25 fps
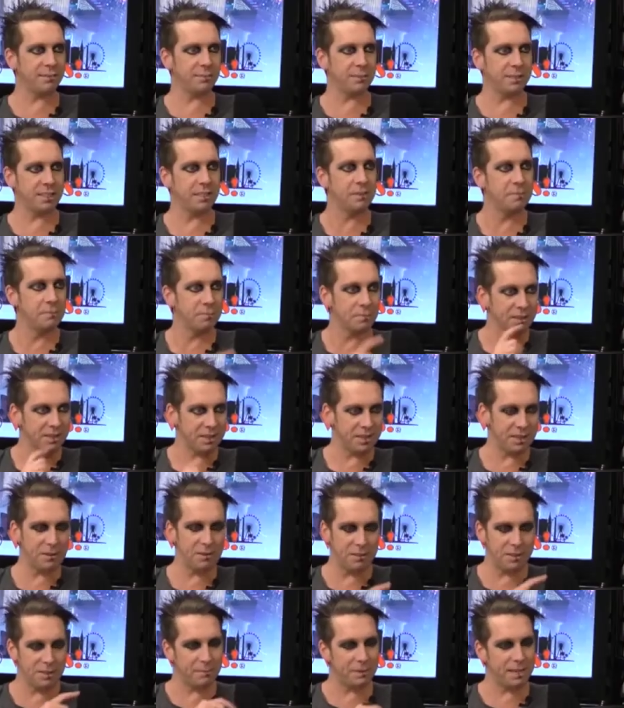to me, the
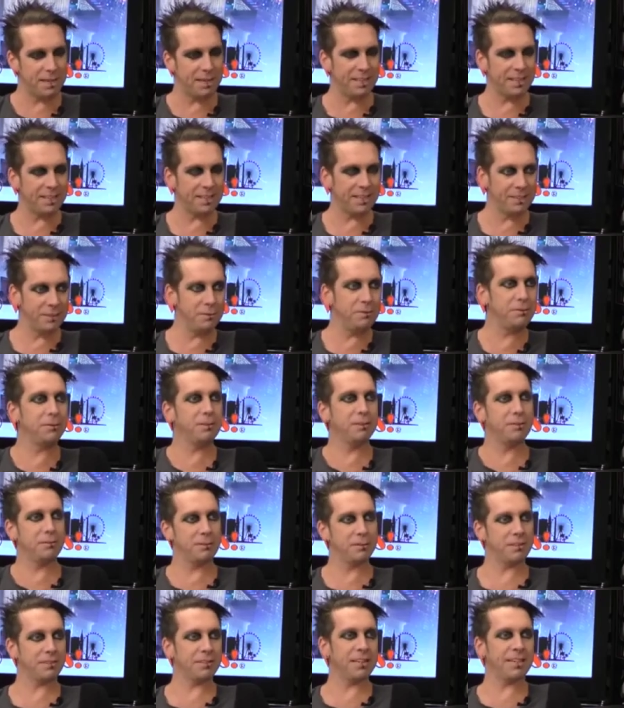only way that you could
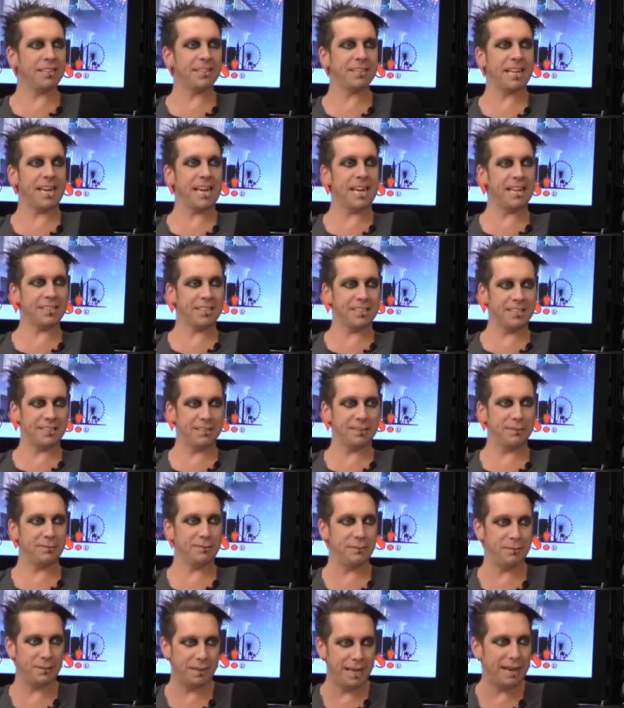do a silent act is
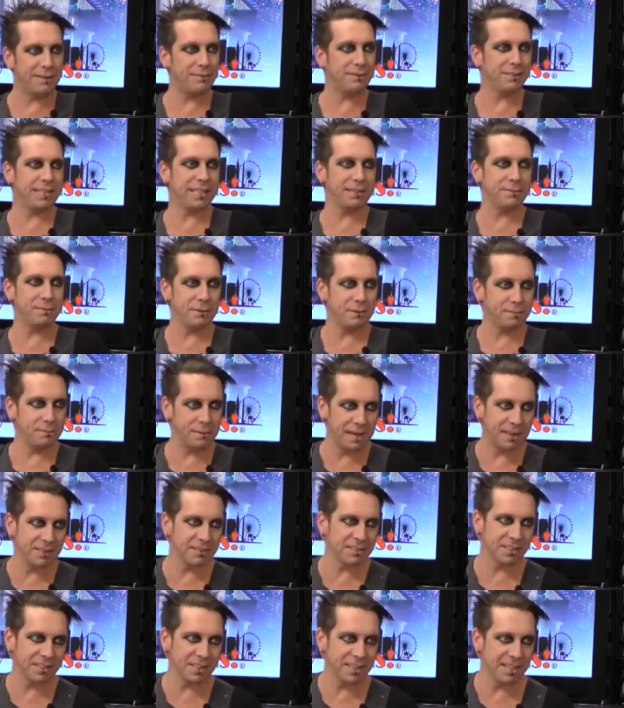if you gaffer tape your
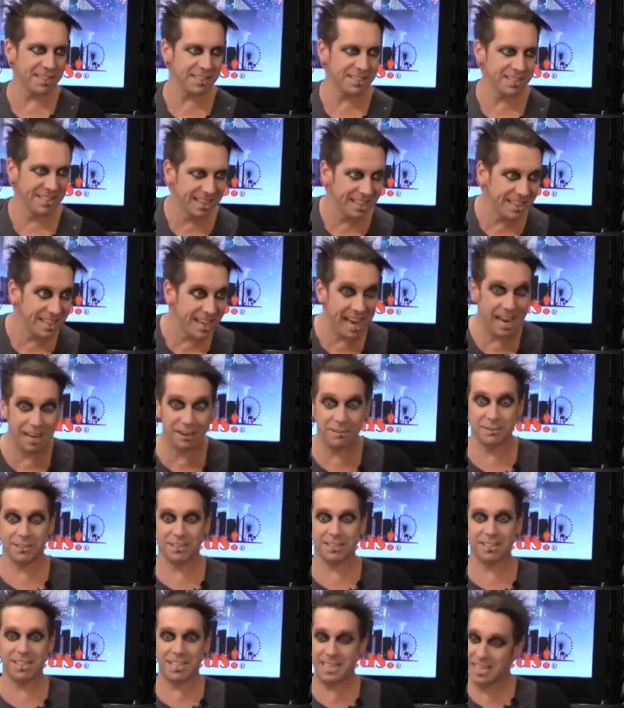mouth shut. And it
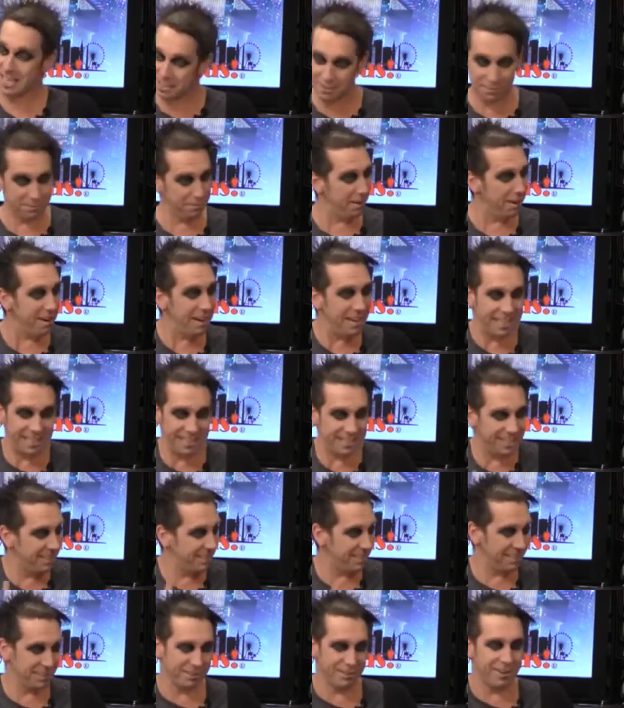was like, he's right,
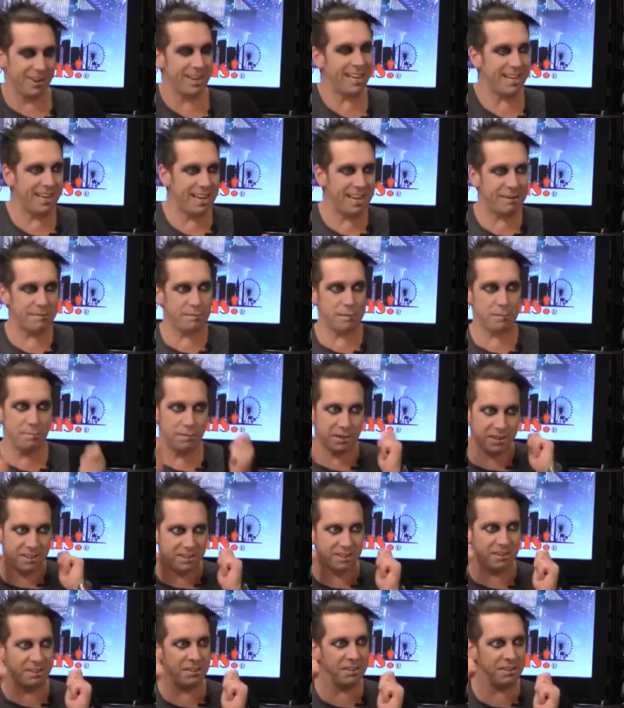let's try it out. We put
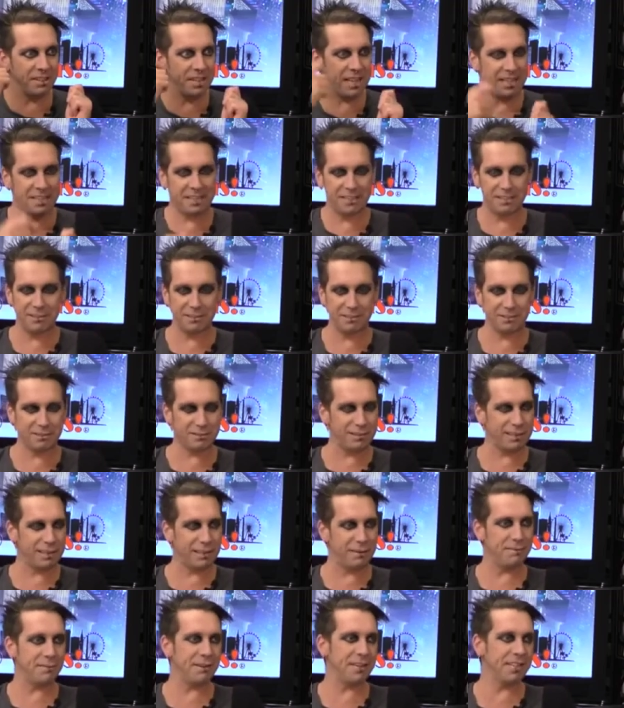it on and it looked
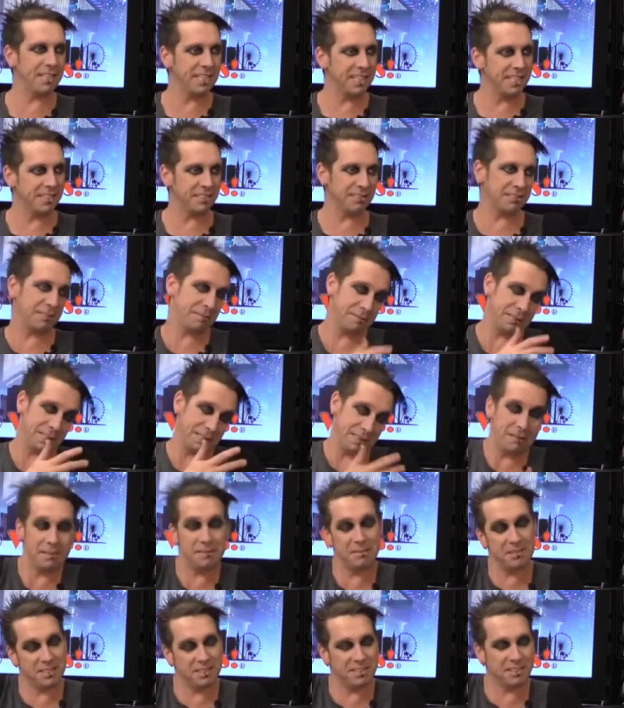really funny. So I went,
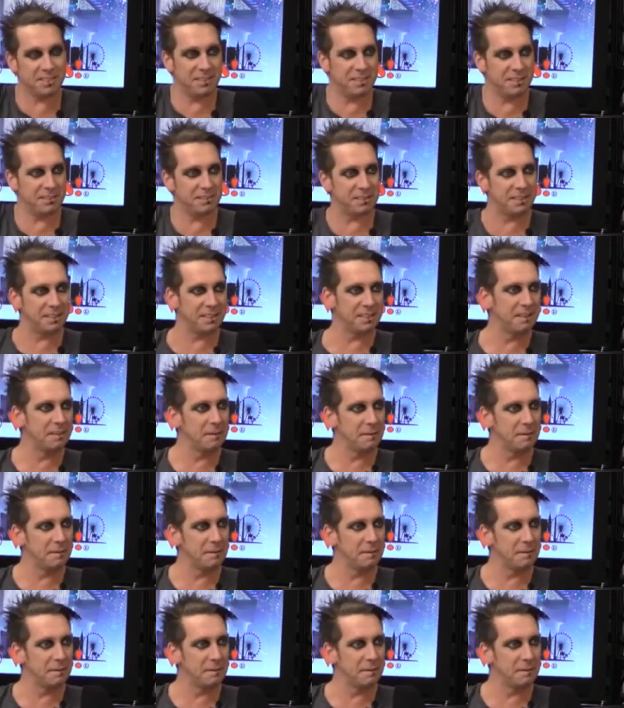oh, let's go do it.